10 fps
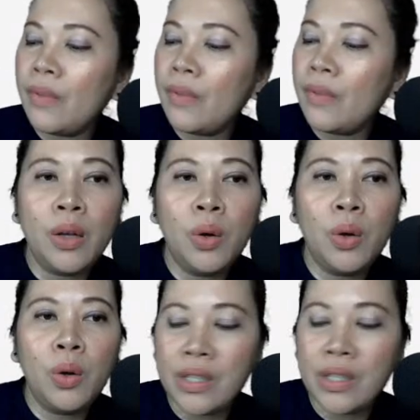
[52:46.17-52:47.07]
I
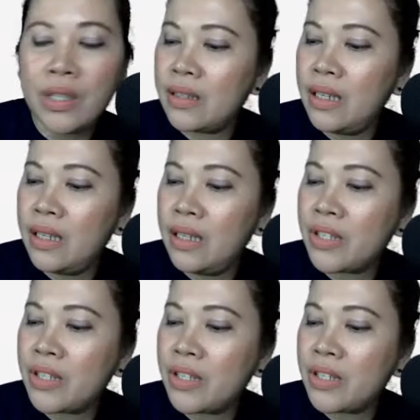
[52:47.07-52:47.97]
hope there's enough
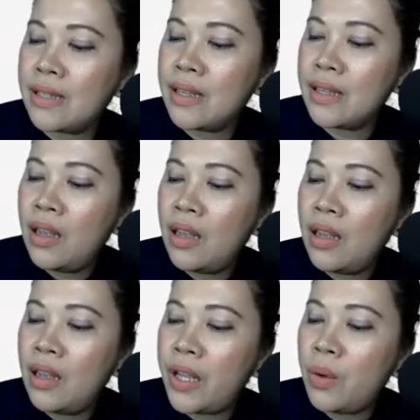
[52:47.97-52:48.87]
space,
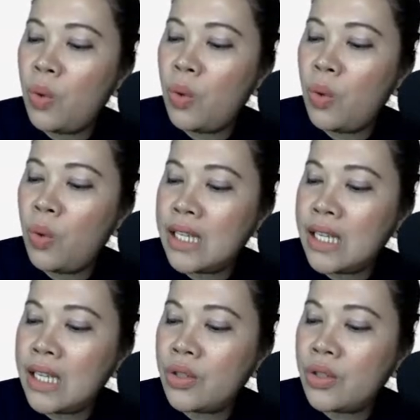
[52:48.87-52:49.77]
V1
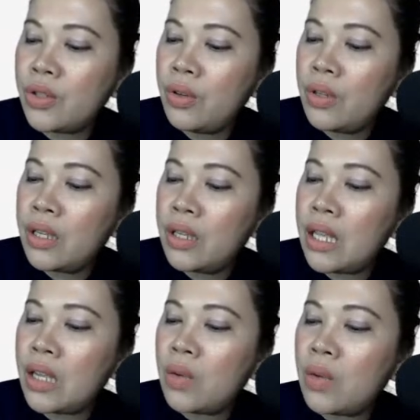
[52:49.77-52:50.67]
T2
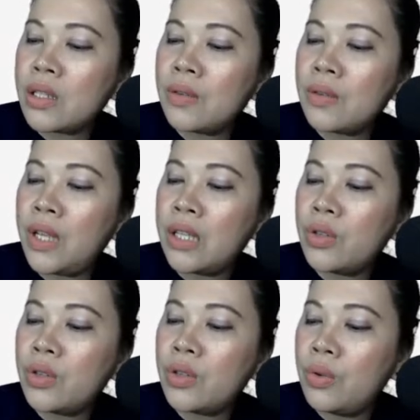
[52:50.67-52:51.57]
equals
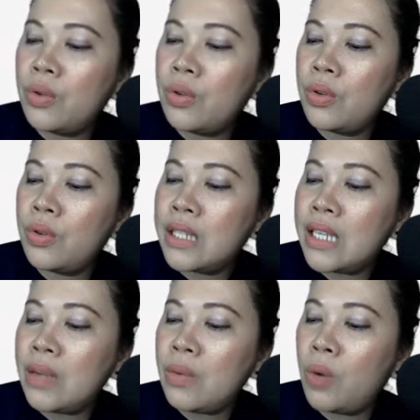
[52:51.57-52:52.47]
V2
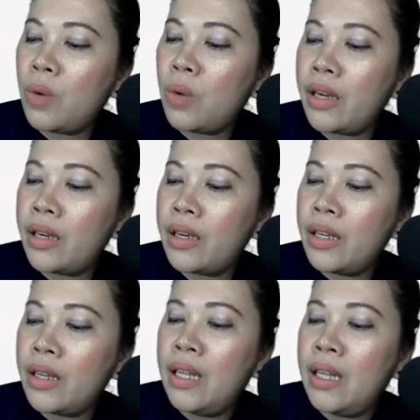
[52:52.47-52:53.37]
T1.
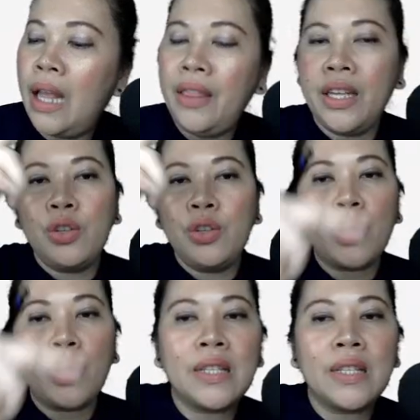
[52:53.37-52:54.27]
And then you
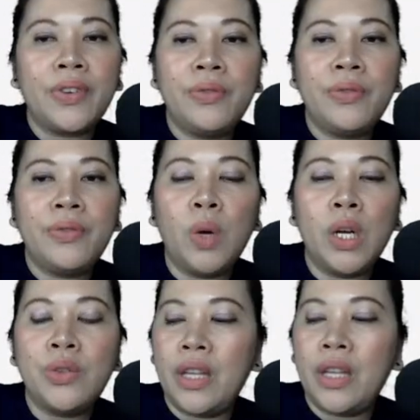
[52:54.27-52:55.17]
transfer V1
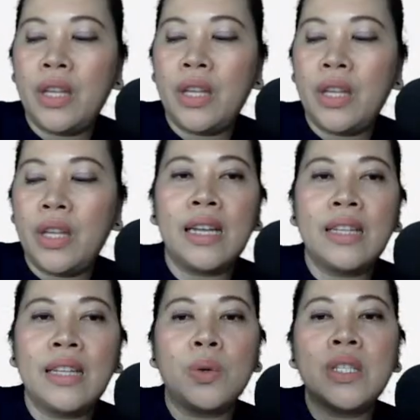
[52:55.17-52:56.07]
to the other side.
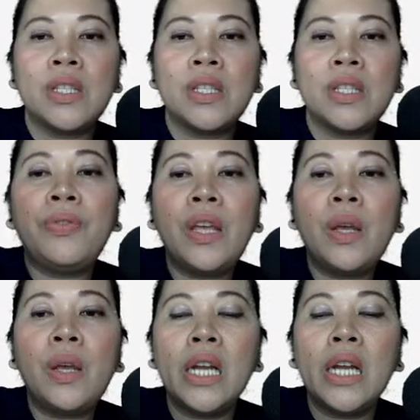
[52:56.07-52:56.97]
So since
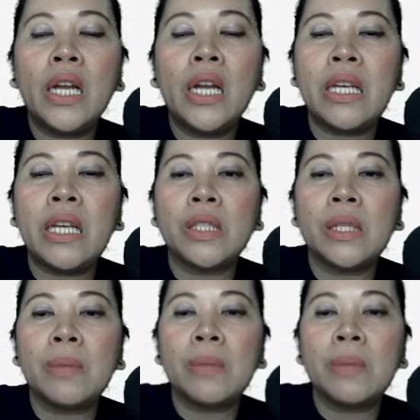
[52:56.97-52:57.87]
V1 is being
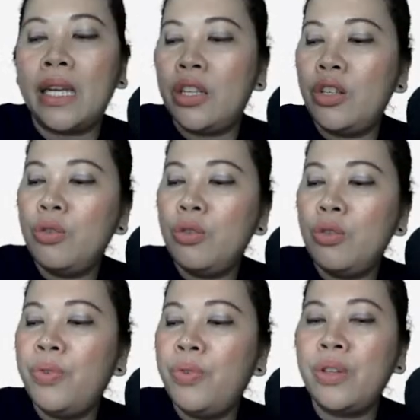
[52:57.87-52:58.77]
multiplied, you
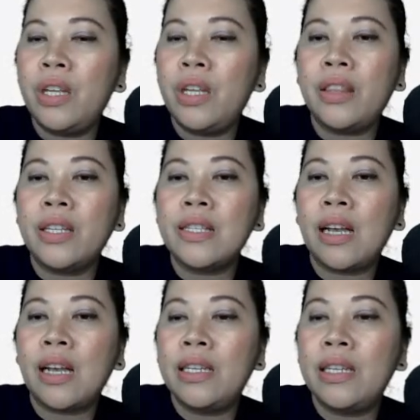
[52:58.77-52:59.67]
move it to the other
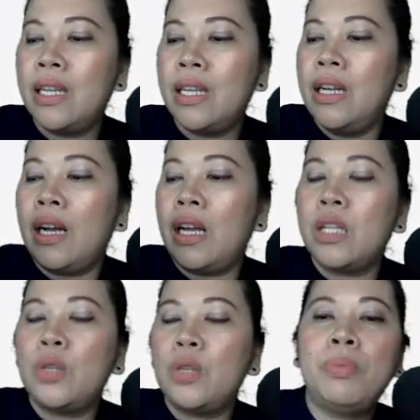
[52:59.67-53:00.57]
side.
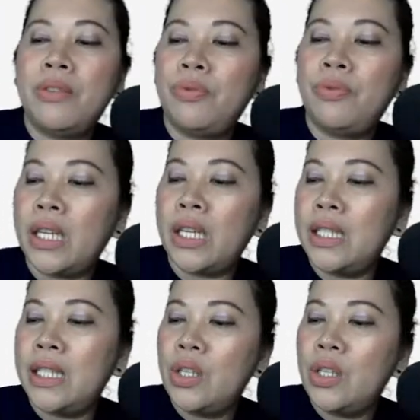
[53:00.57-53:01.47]
It will be
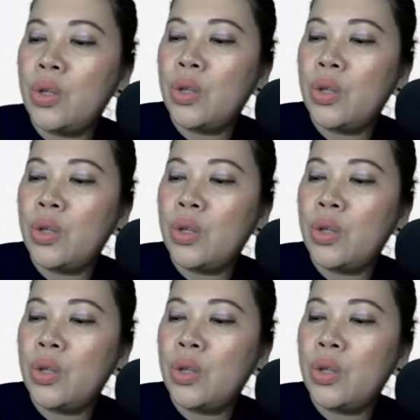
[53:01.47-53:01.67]
divided. So